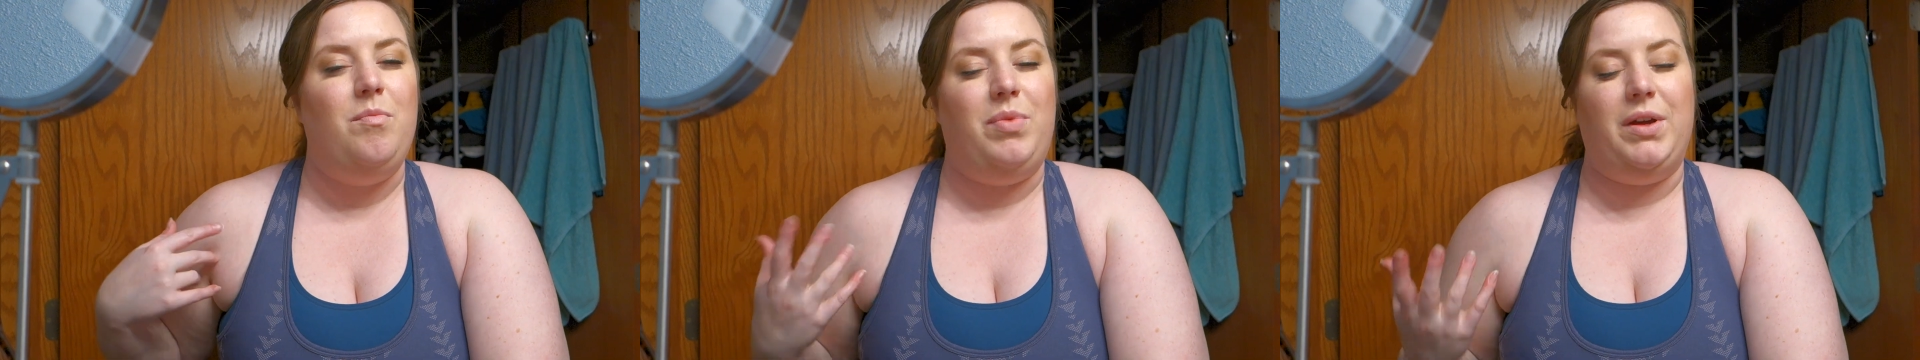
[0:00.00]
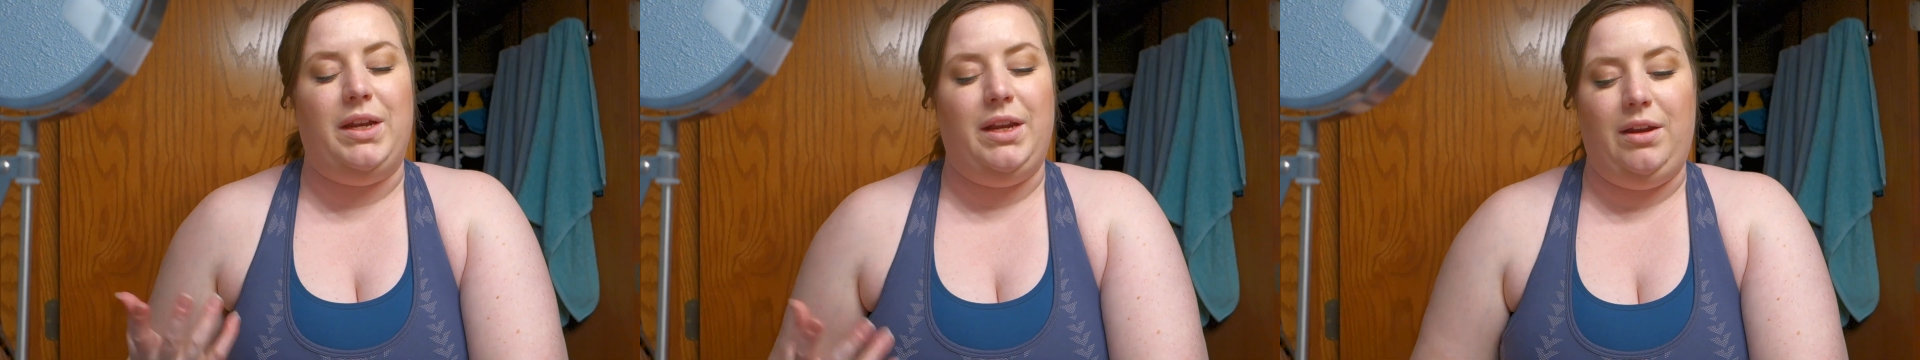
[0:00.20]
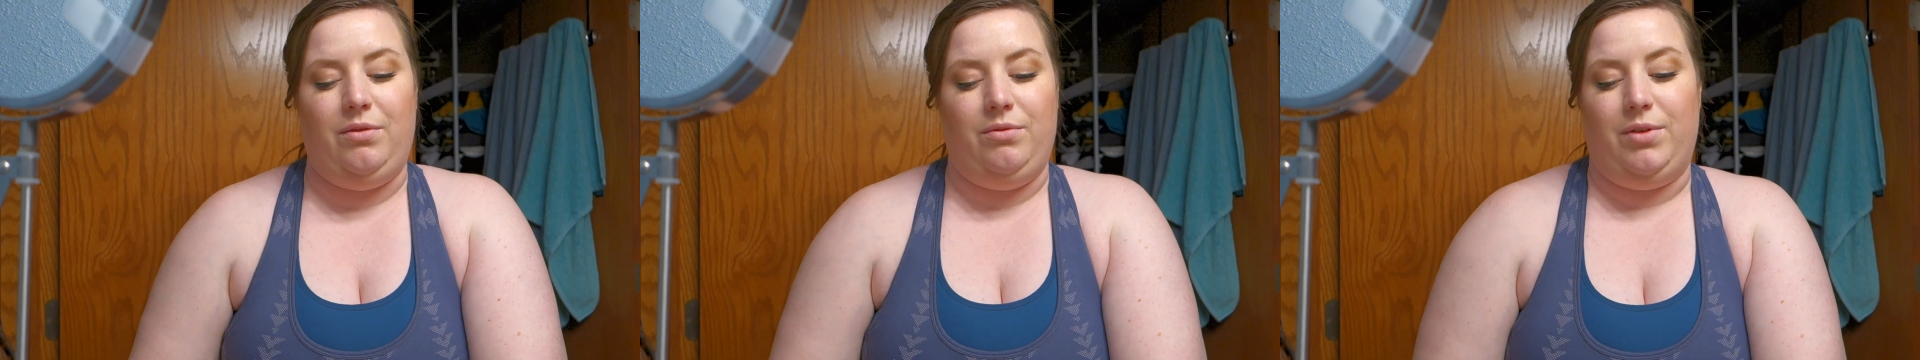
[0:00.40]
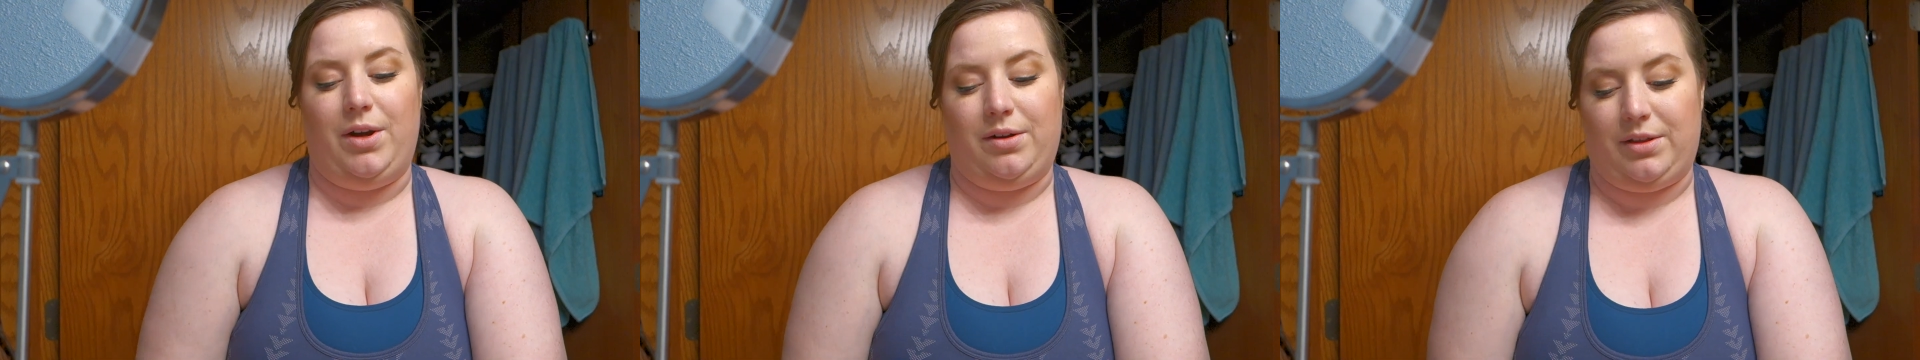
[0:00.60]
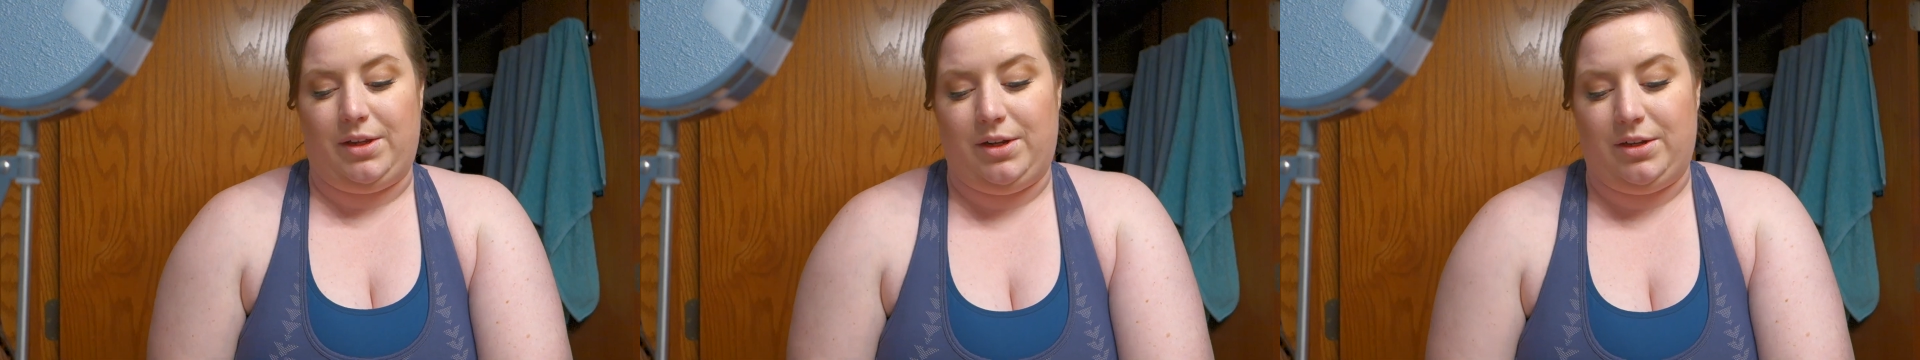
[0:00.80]
but it
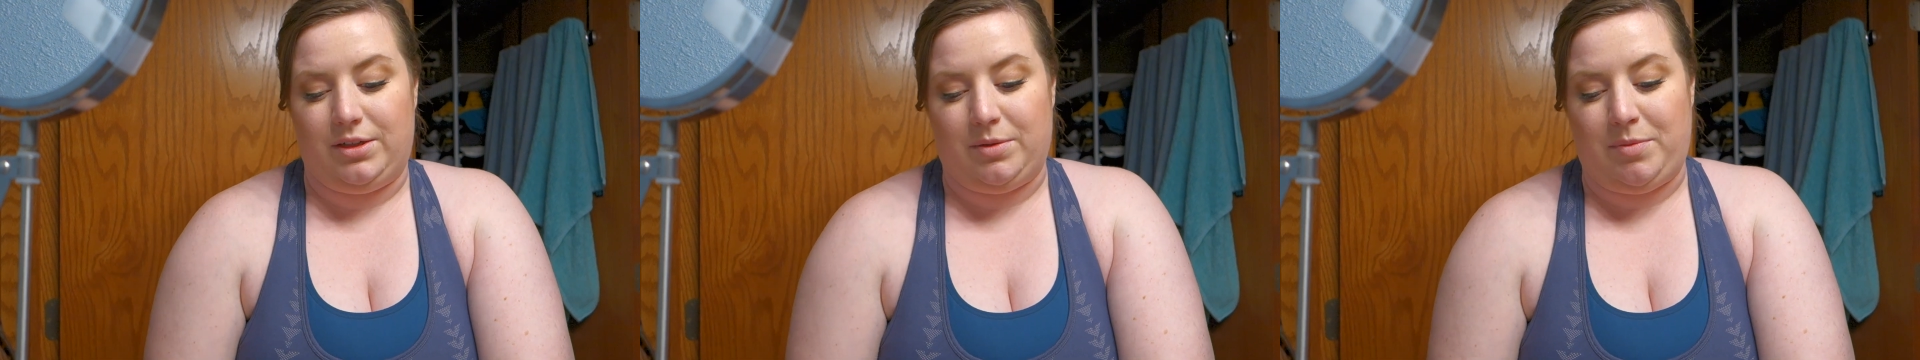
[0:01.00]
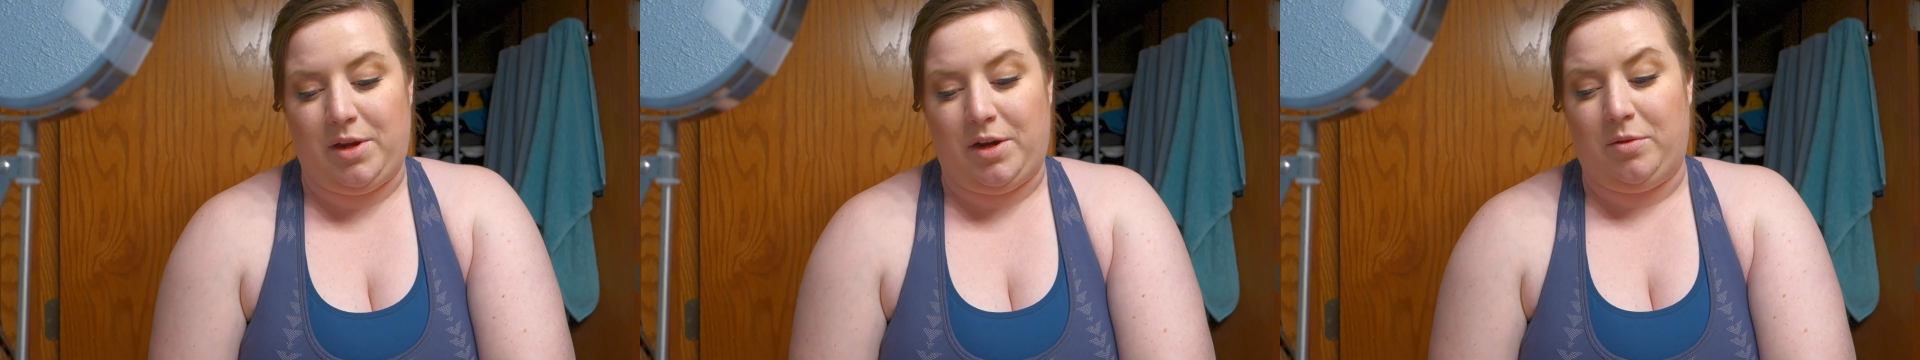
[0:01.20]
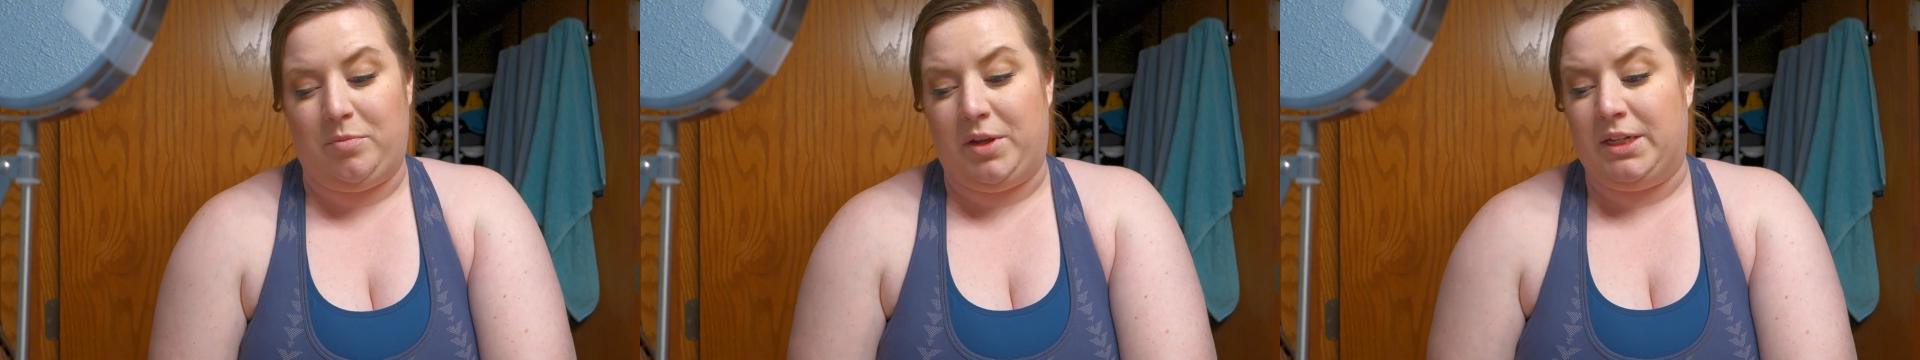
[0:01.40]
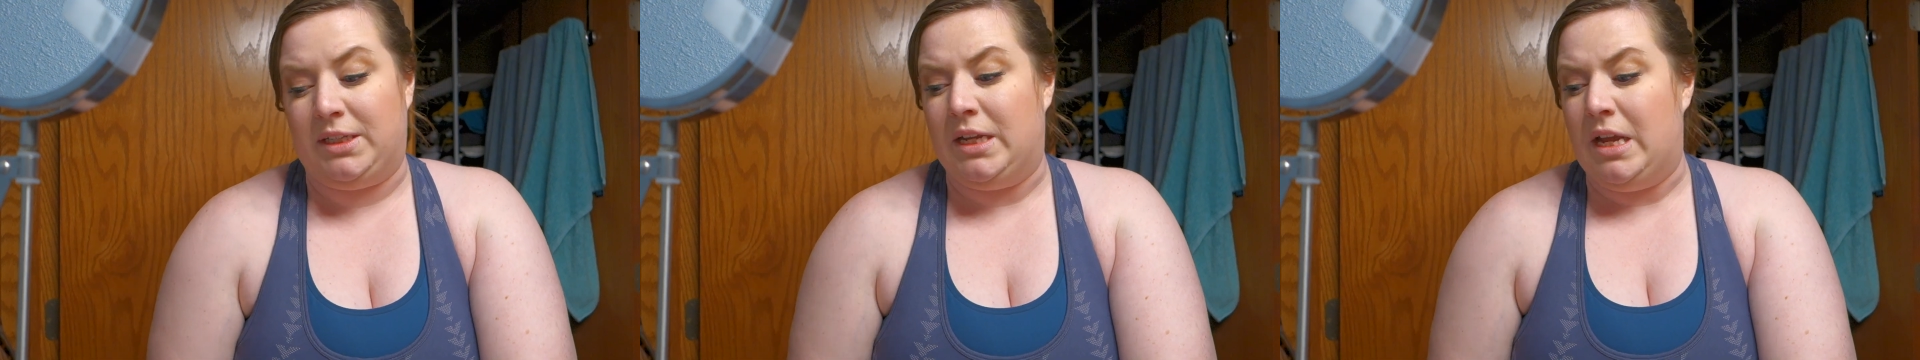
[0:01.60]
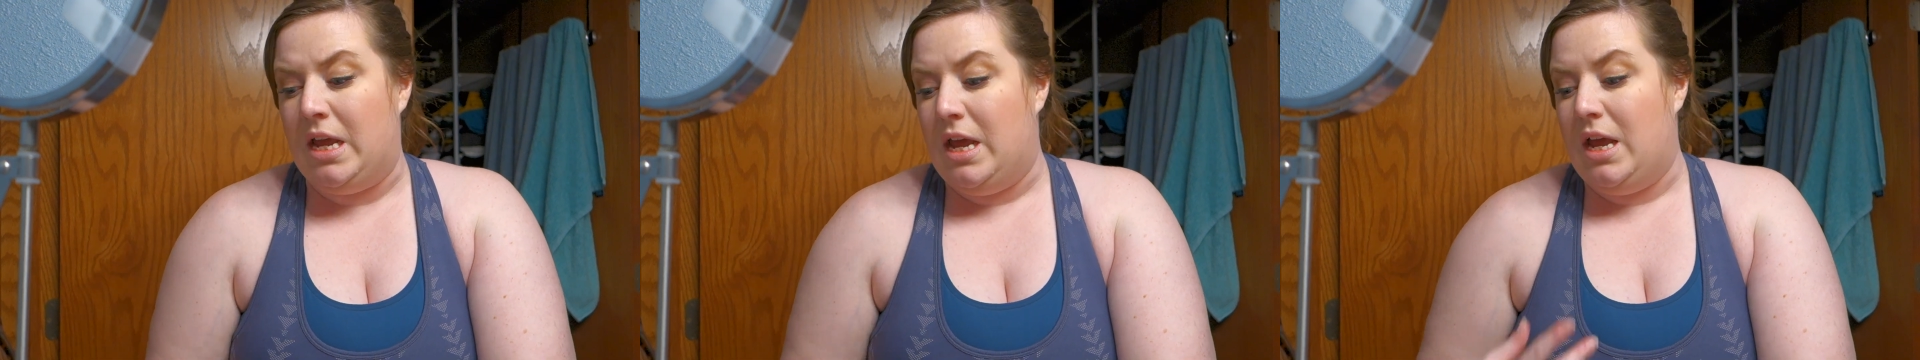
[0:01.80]
rarely hurts on my armpits.